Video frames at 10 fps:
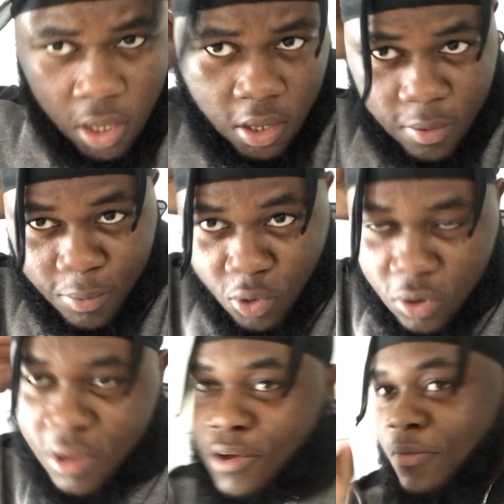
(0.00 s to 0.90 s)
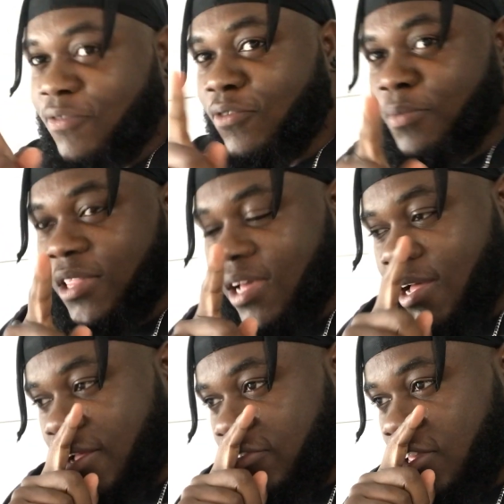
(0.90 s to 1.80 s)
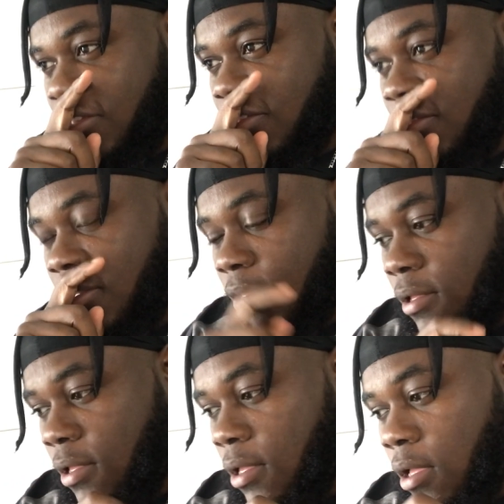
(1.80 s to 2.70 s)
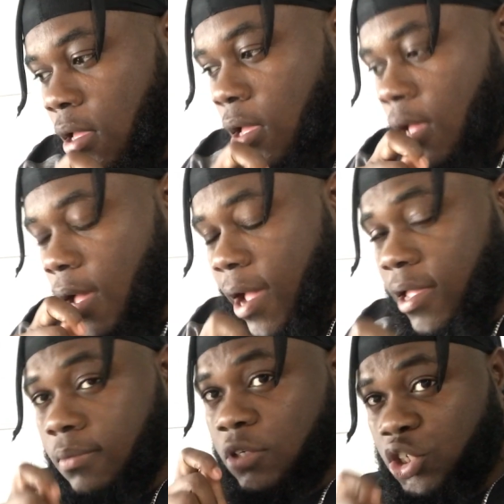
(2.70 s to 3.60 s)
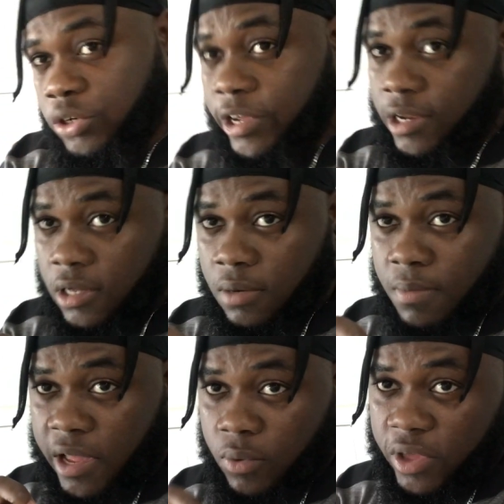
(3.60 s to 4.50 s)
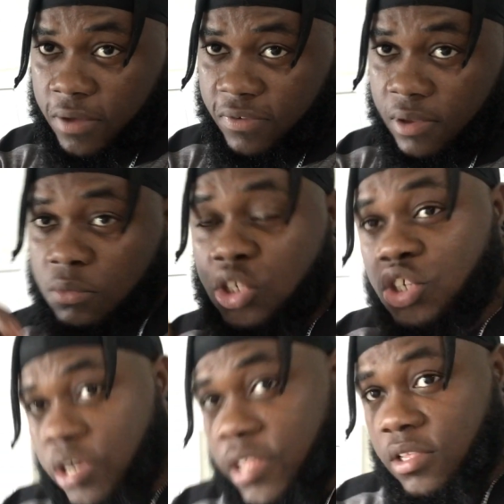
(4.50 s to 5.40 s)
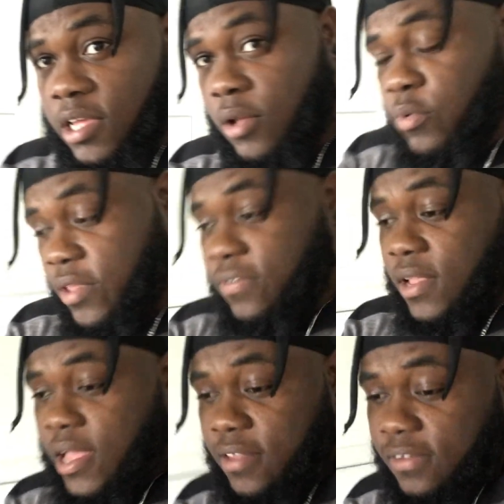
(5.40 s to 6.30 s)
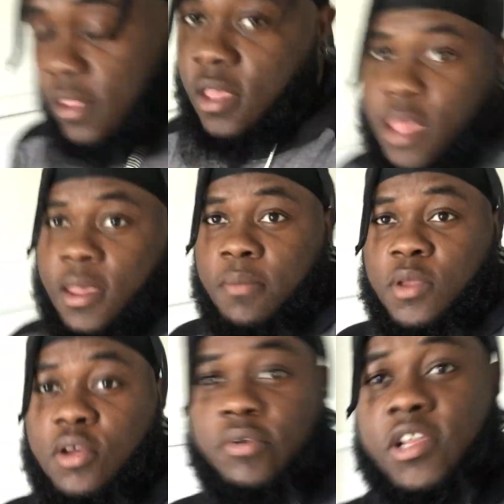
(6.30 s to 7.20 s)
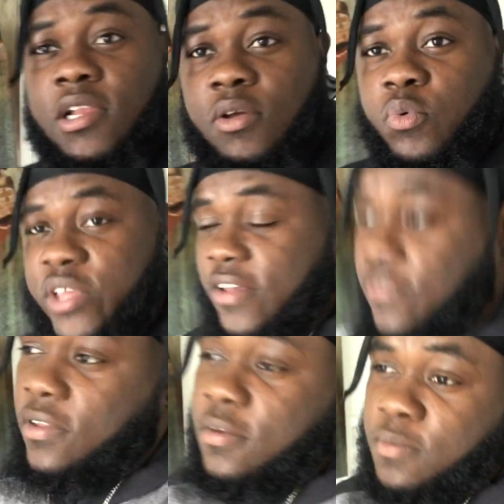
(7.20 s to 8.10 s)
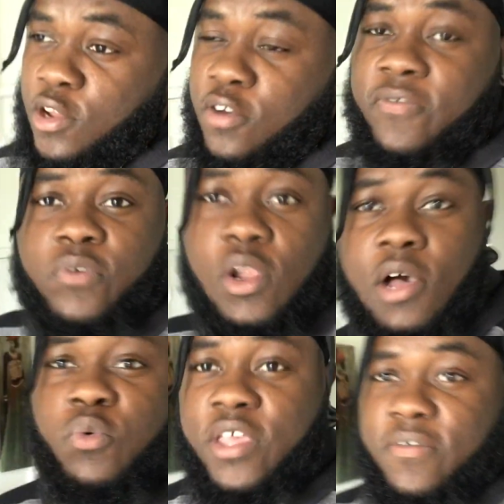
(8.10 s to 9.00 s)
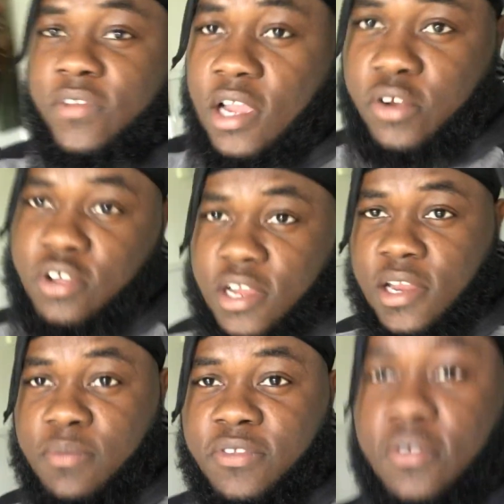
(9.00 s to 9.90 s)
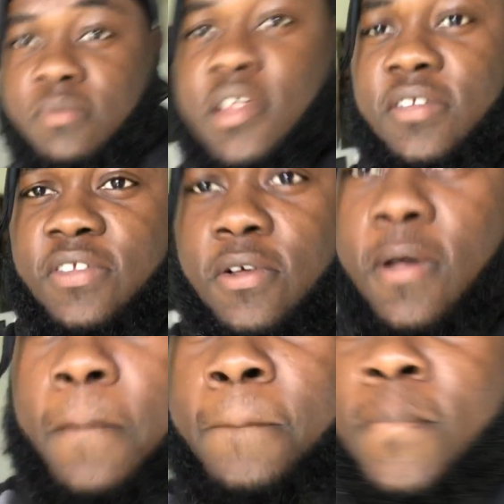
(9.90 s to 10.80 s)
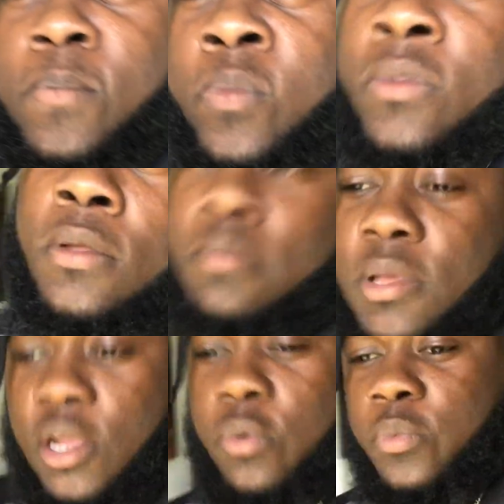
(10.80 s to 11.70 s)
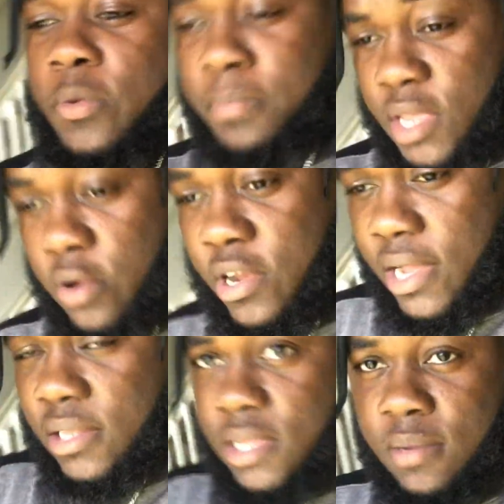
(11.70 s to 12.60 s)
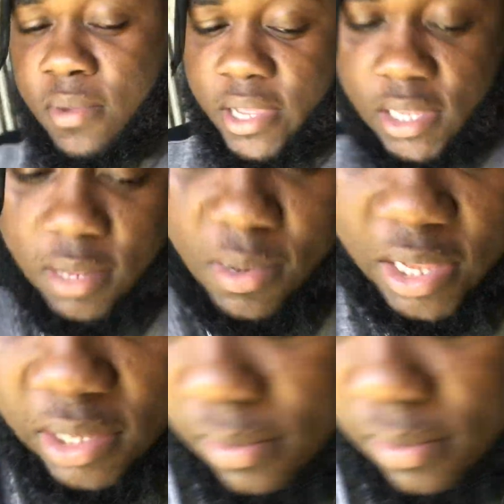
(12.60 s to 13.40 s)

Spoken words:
Let me go here before I take off this. I am training my waves. I'm trying to get waves, guys. I'm not really wavy. I'm not full of wave, none of them something there. So bear that in mind. Keep that in